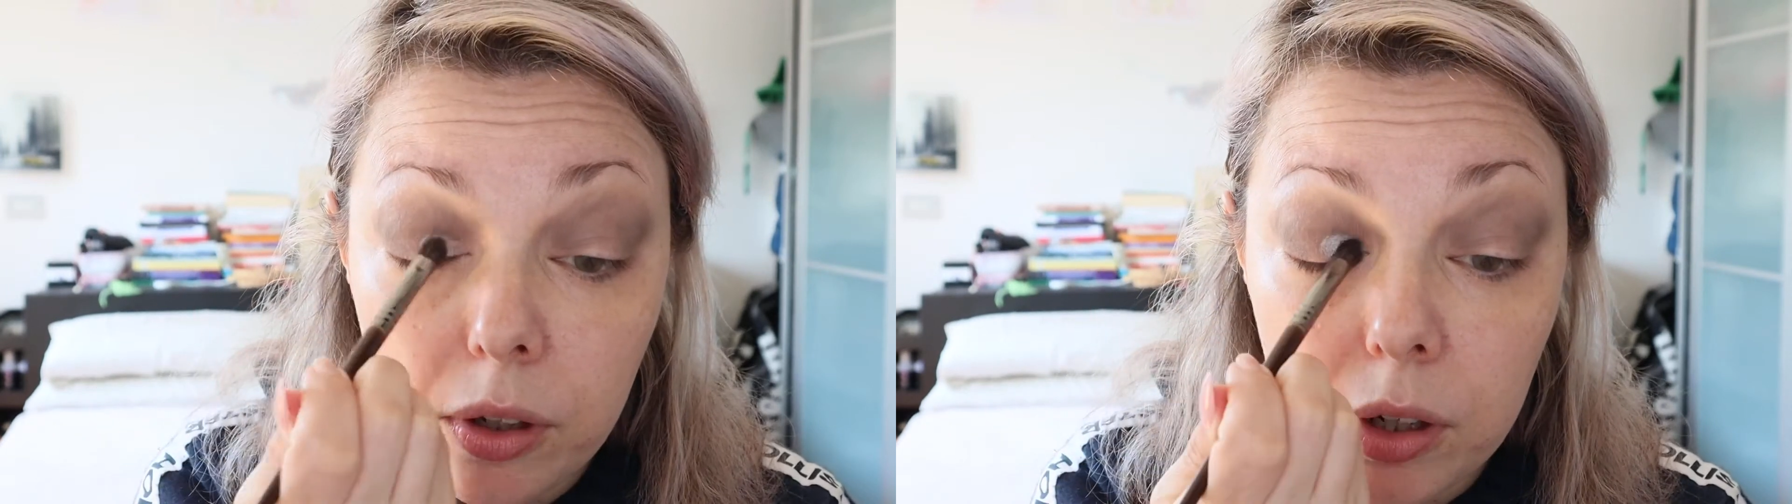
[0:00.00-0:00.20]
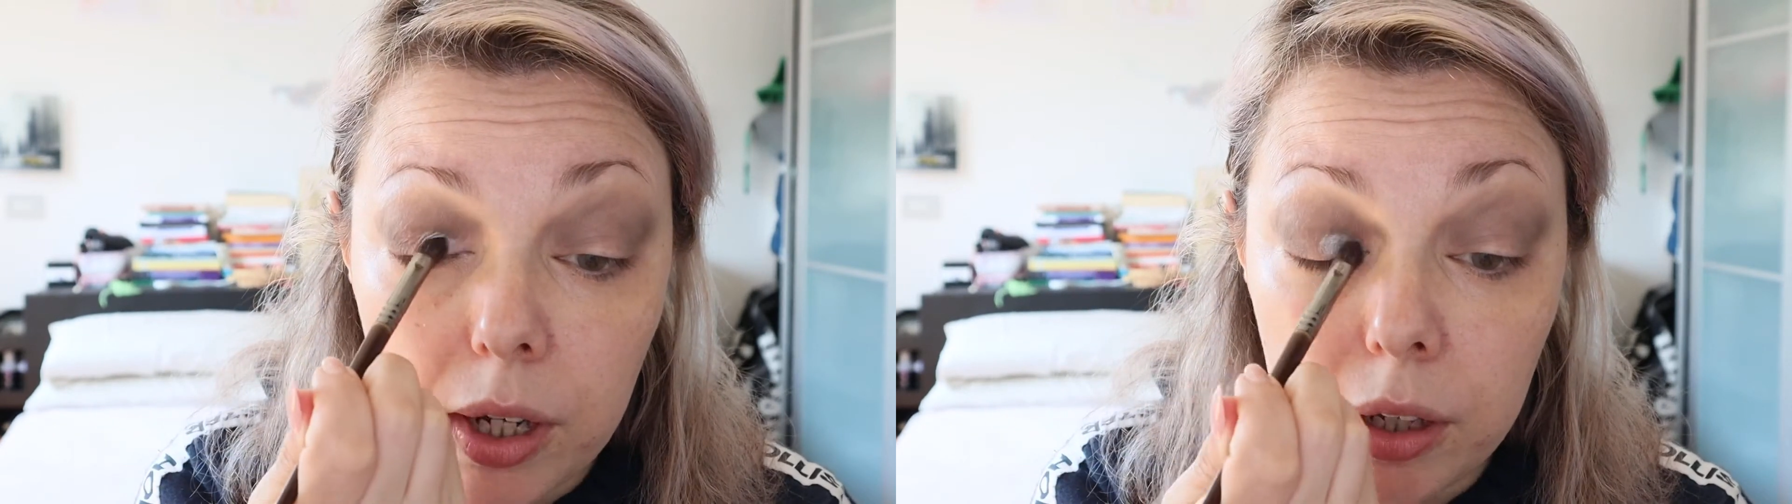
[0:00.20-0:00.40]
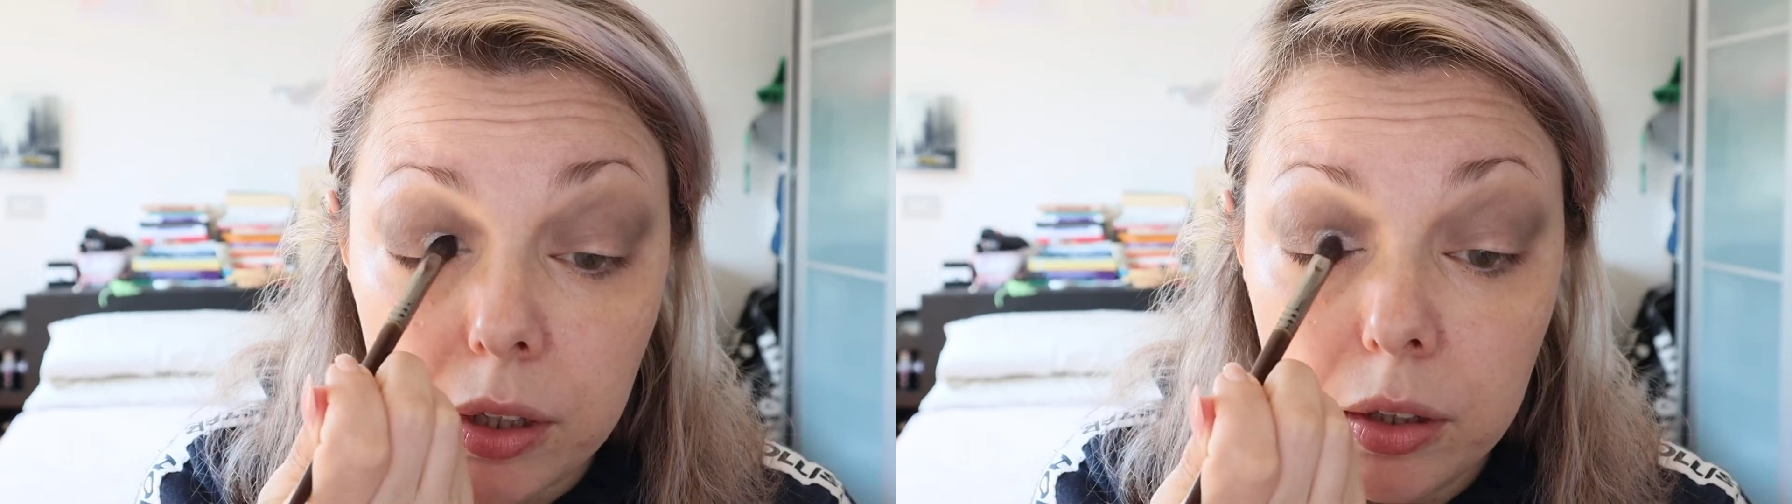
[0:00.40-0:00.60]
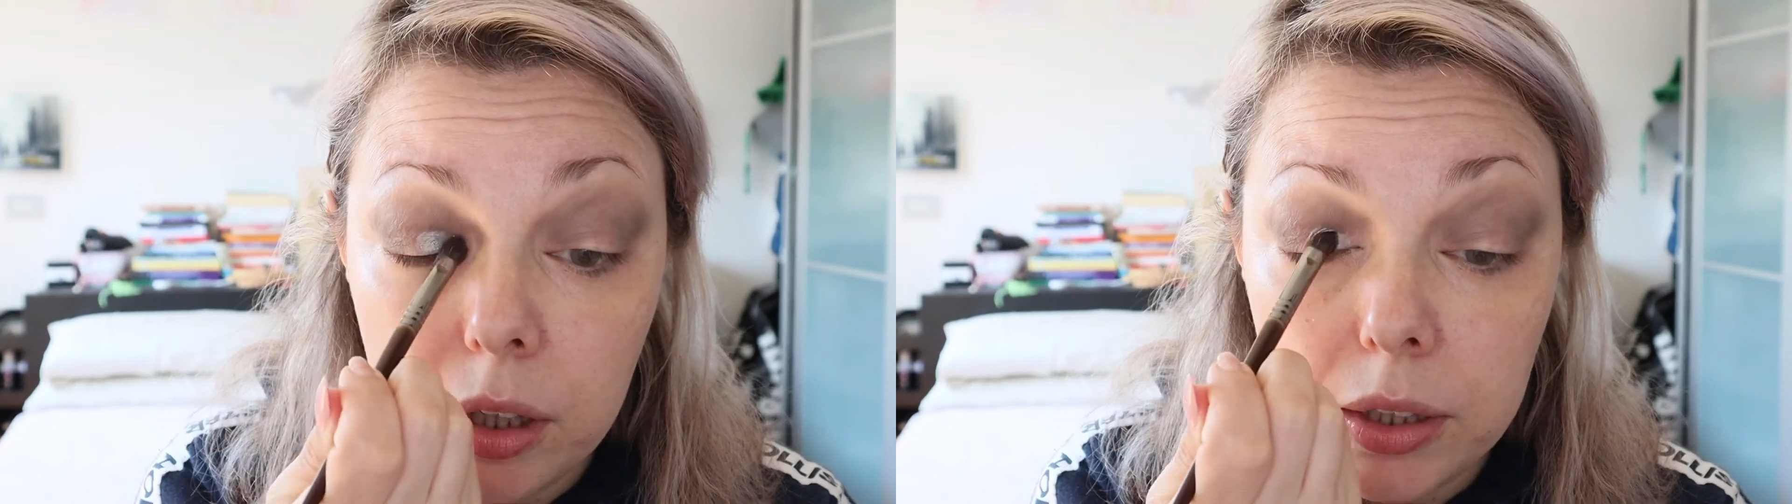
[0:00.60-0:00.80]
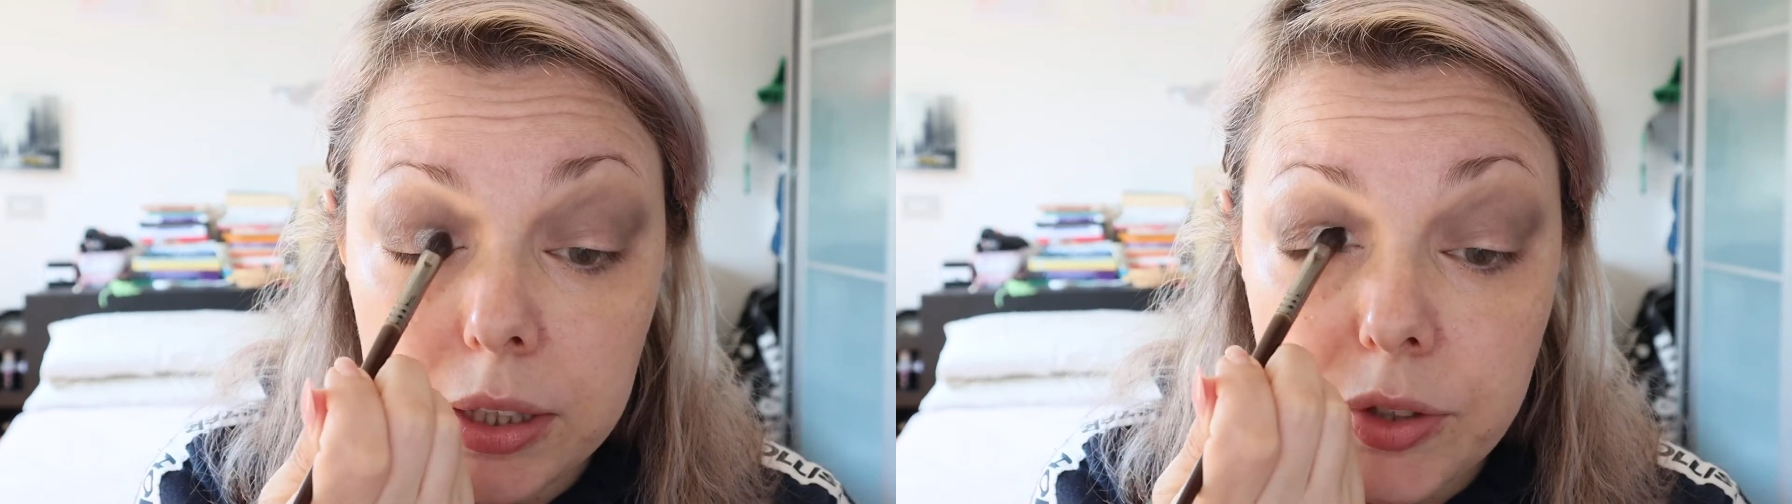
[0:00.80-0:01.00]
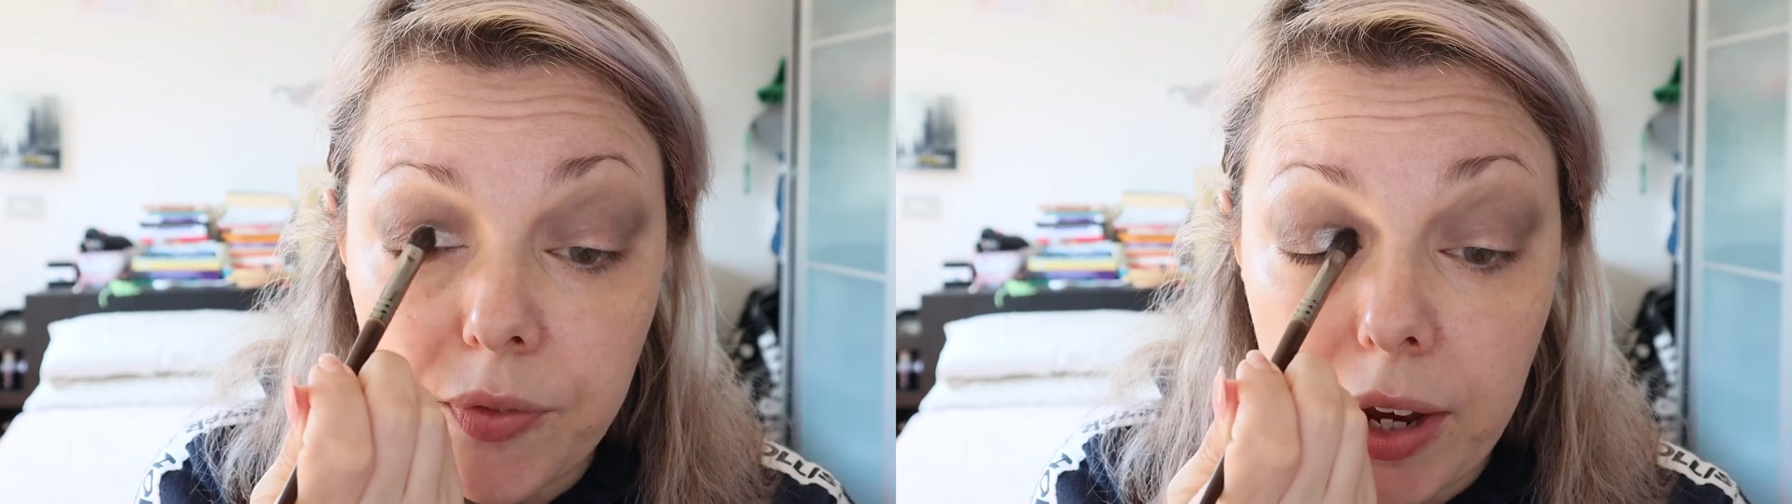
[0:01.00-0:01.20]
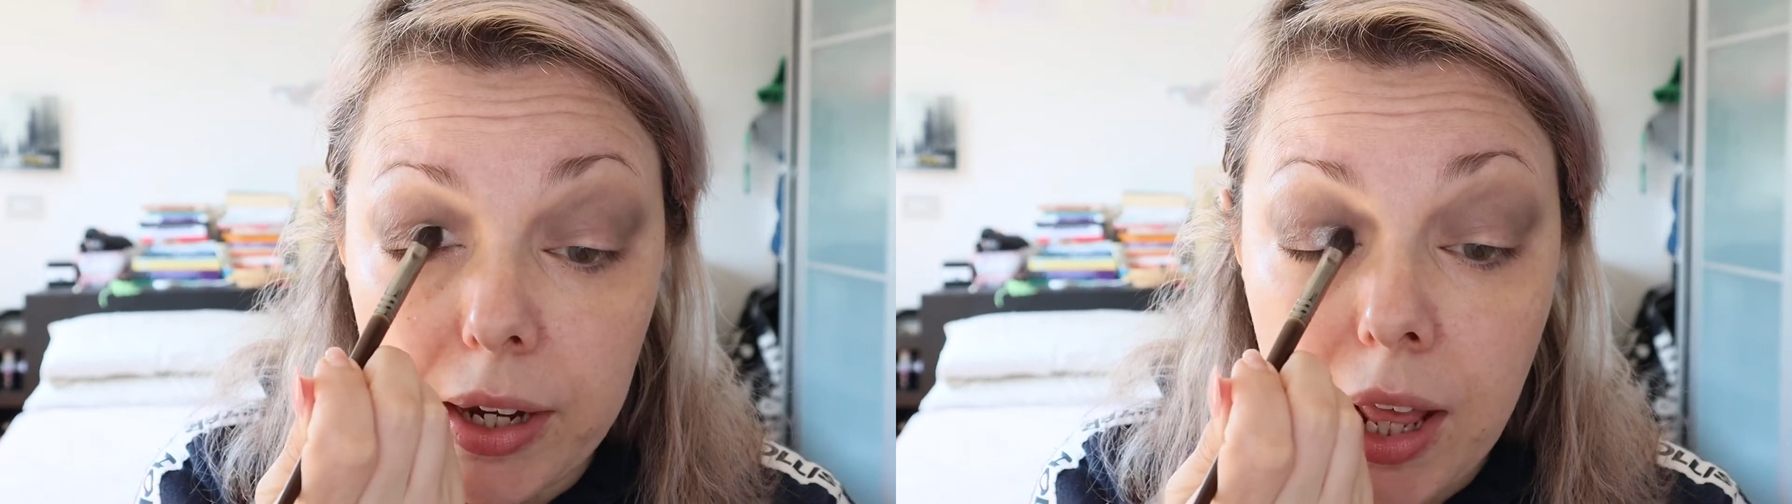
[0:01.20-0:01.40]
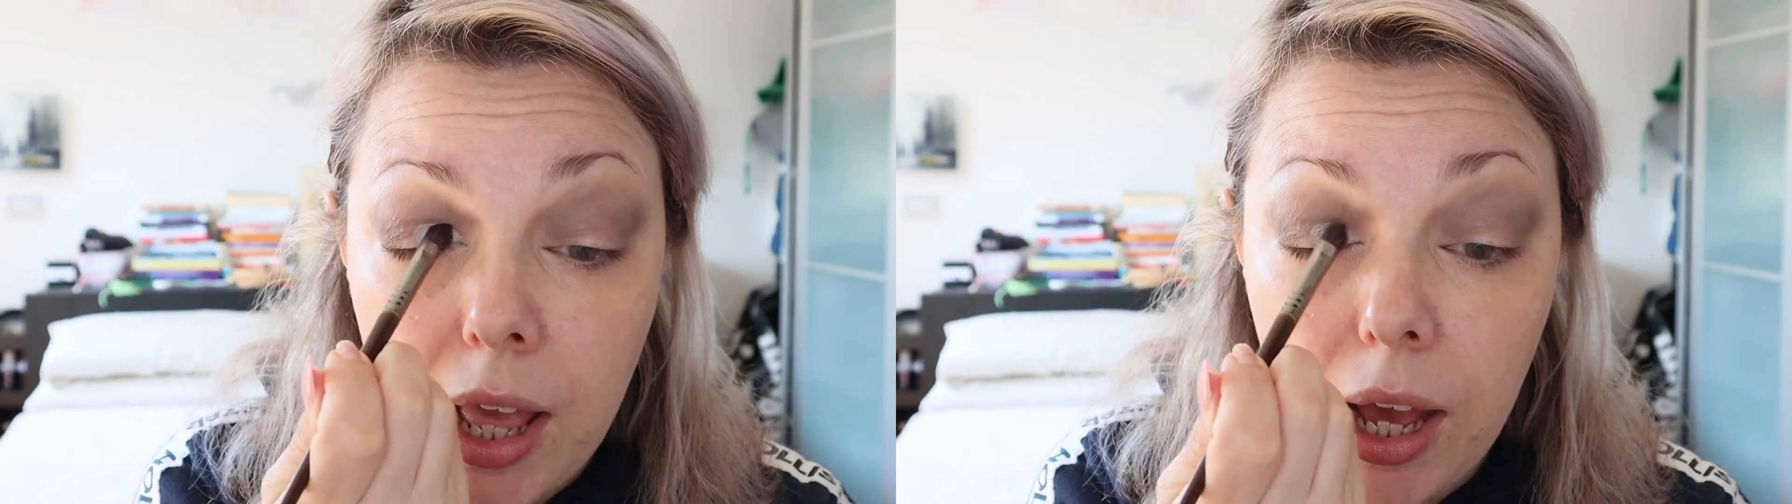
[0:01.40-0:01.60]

okay. No, that's fine.